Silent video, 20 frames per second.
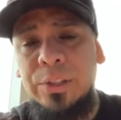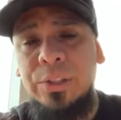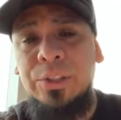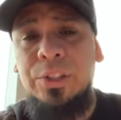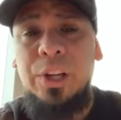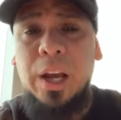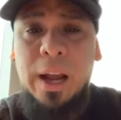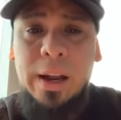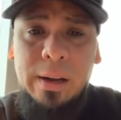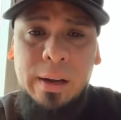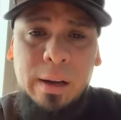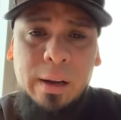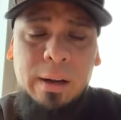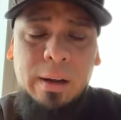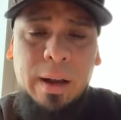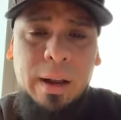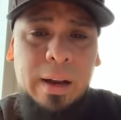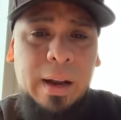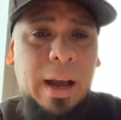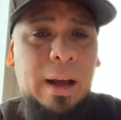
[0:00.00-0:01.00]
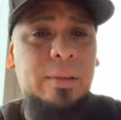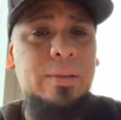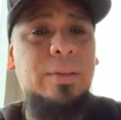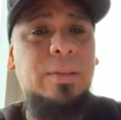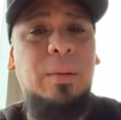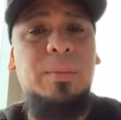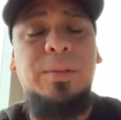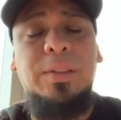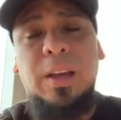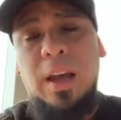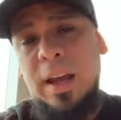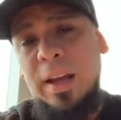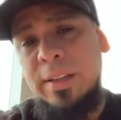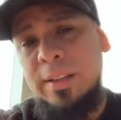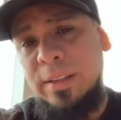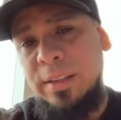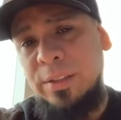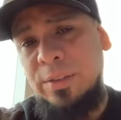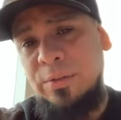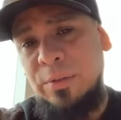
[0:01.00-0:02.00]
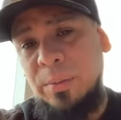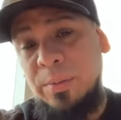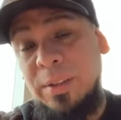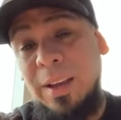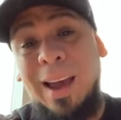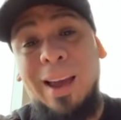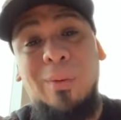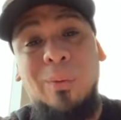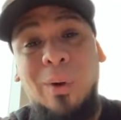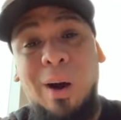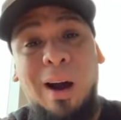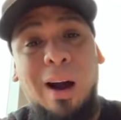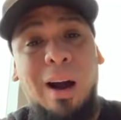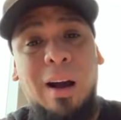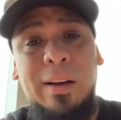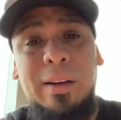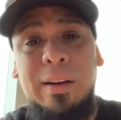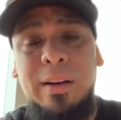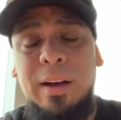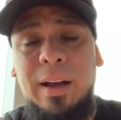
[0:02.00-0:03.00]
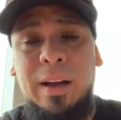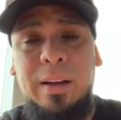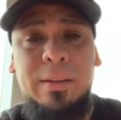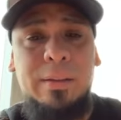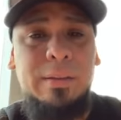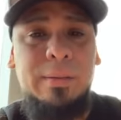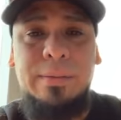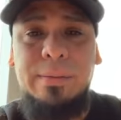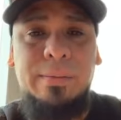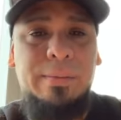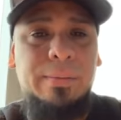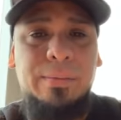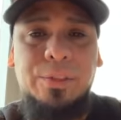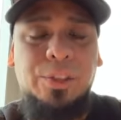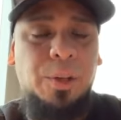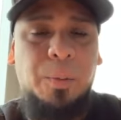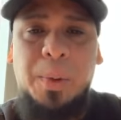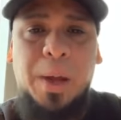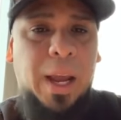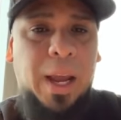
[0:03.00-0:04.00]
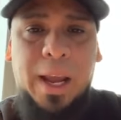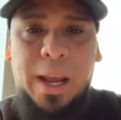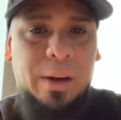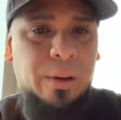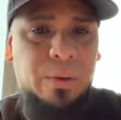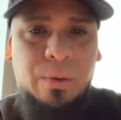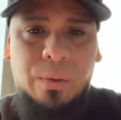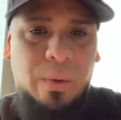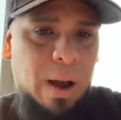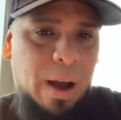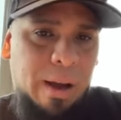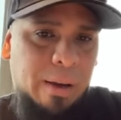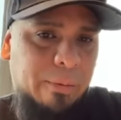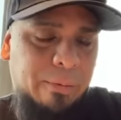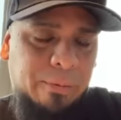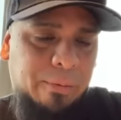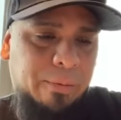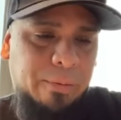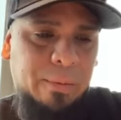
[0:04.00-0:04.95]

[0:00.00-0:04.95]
China, and now some scientists from Taiwan and Japan who have